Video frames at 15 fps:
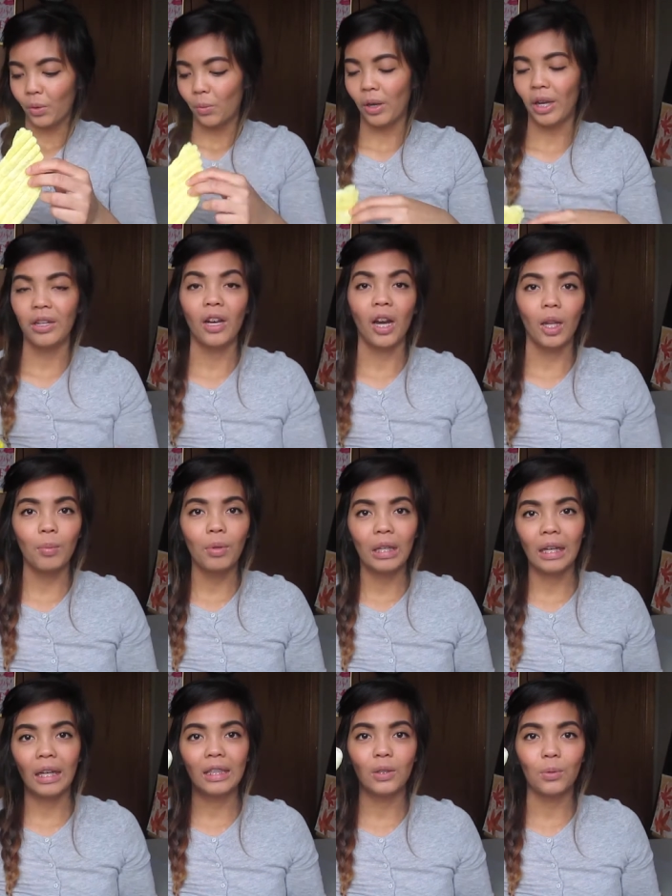why not
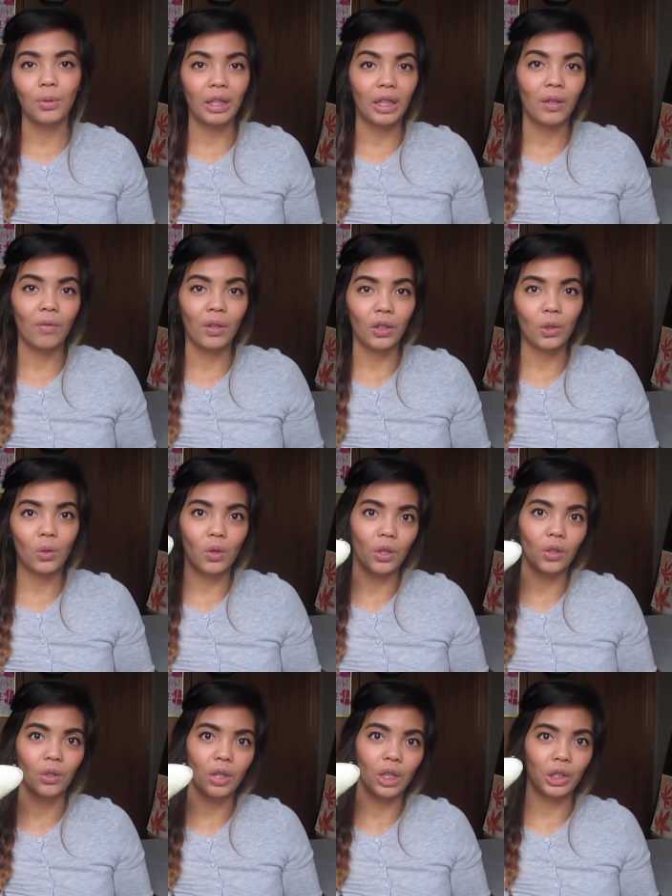because we live in
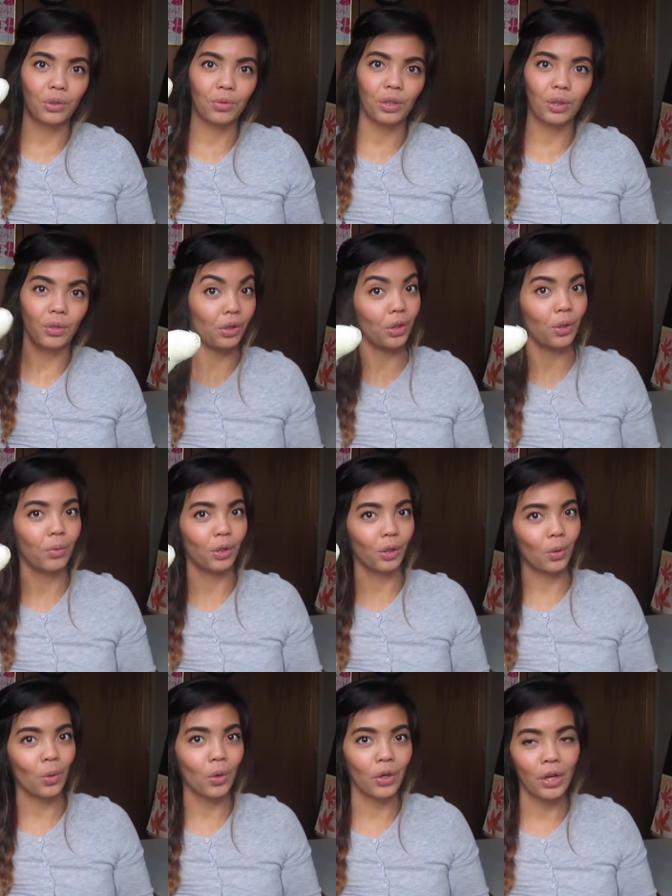corn country, you know,
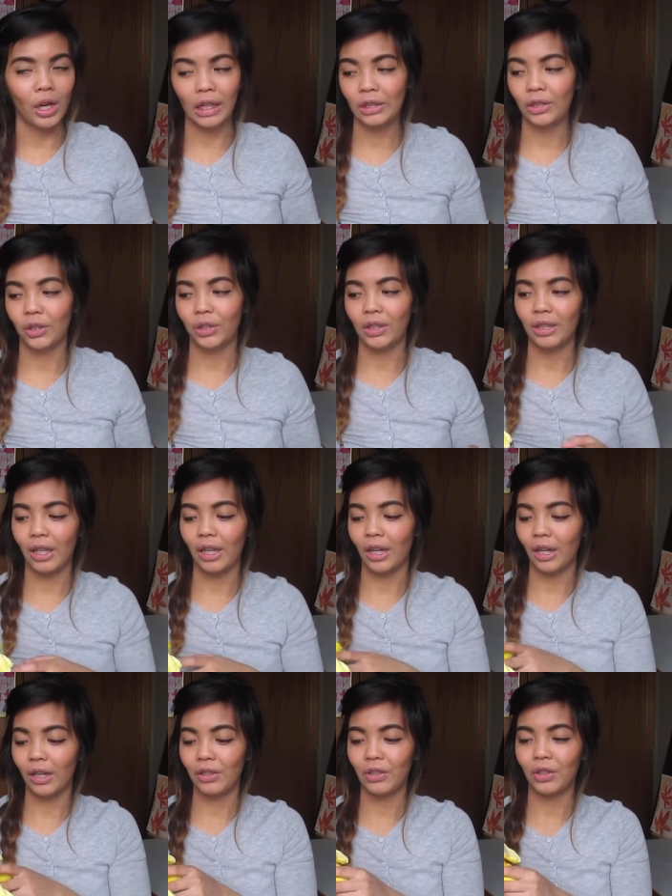we're corn huskers
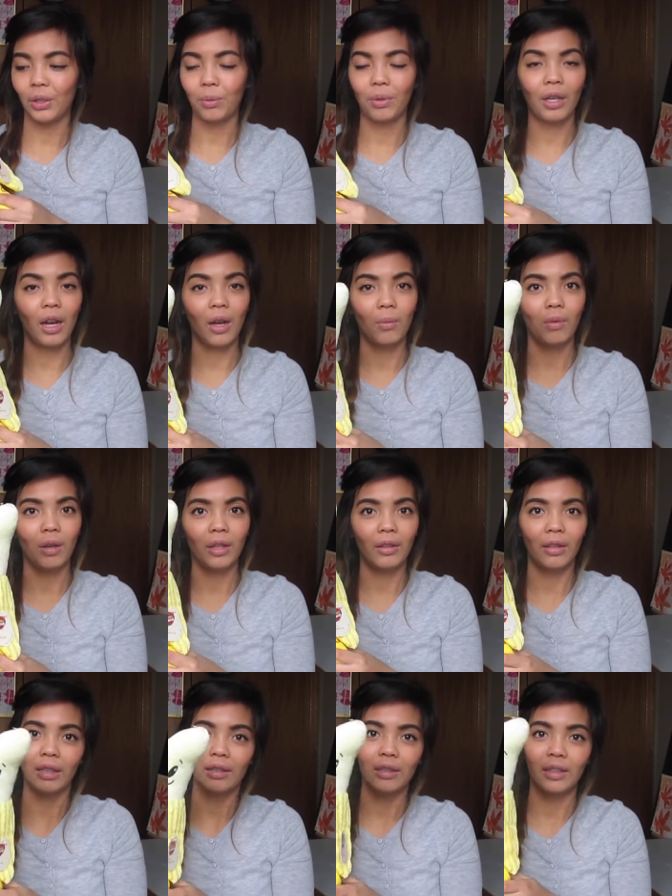here and so we got
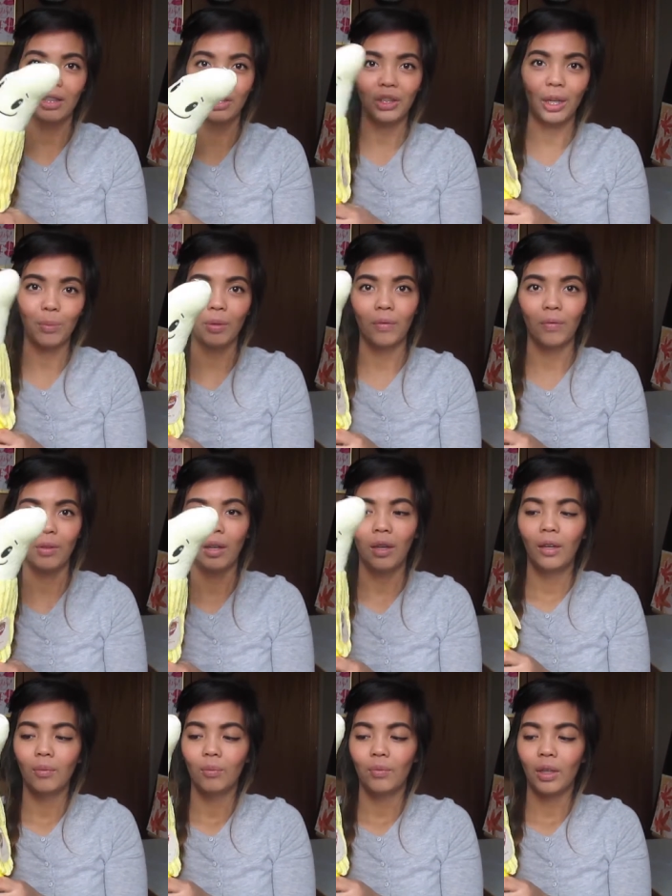one that's in the shape of
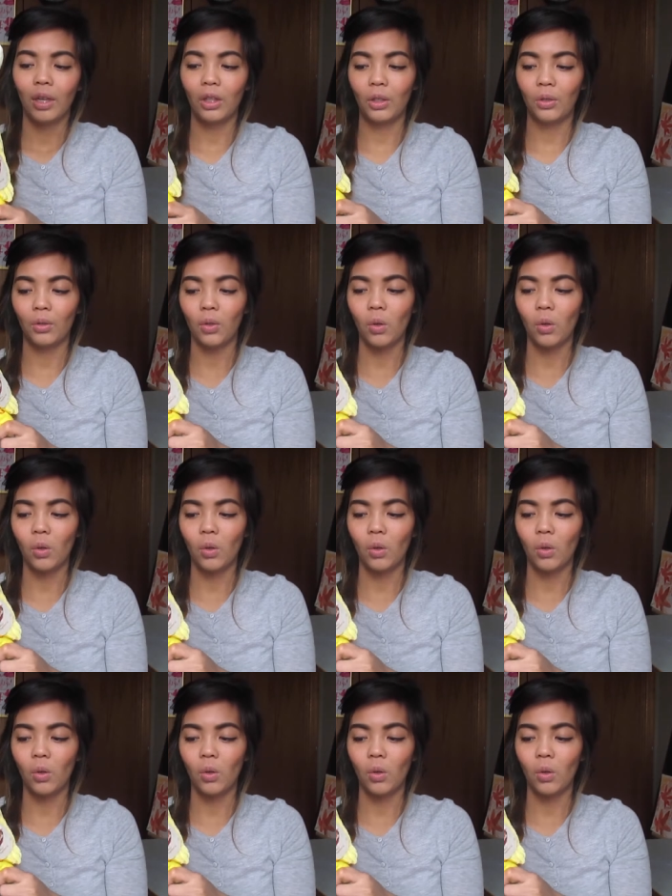a little